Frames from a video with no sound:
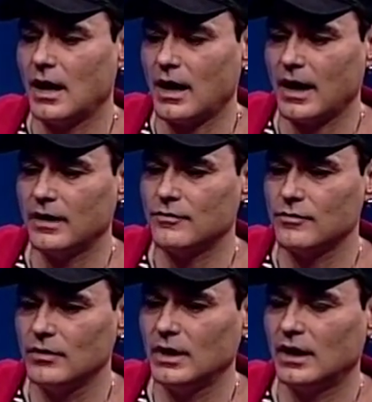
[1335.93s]
I
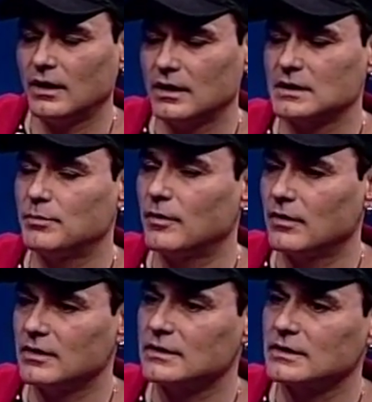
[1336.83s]
really had an
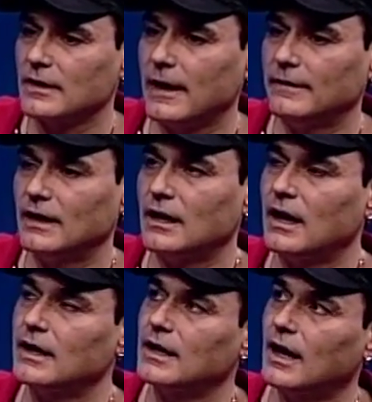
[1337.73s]
experience. And then
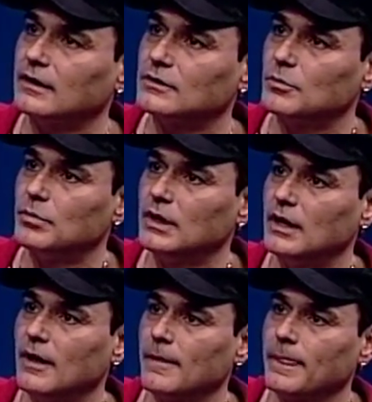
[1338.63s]
I got to
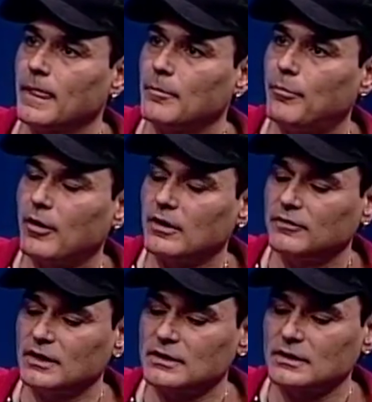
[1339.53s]
be part of
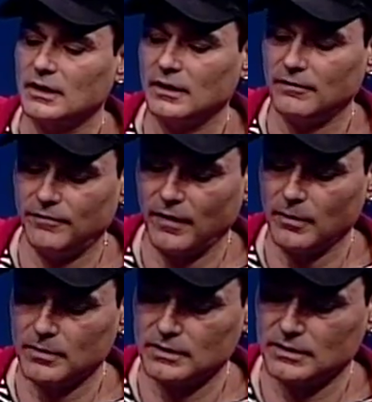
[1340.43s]
this
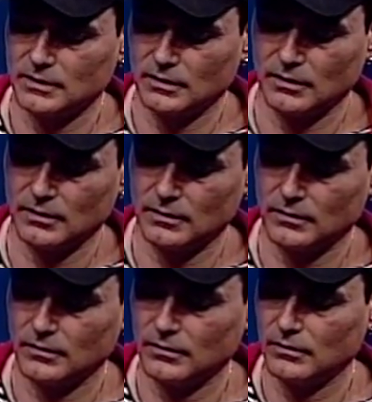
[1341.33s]
famous
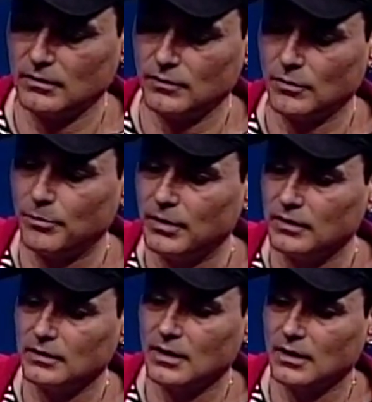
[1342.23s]

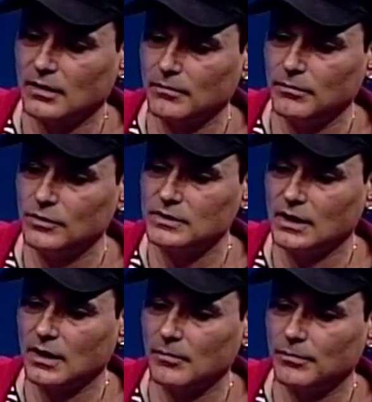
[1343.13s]
European music
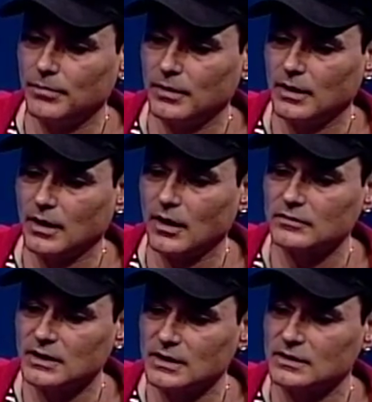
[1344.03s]

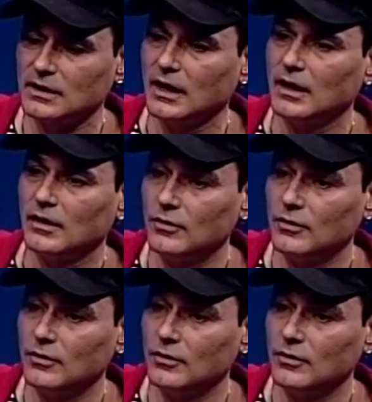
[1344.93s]
contest. So the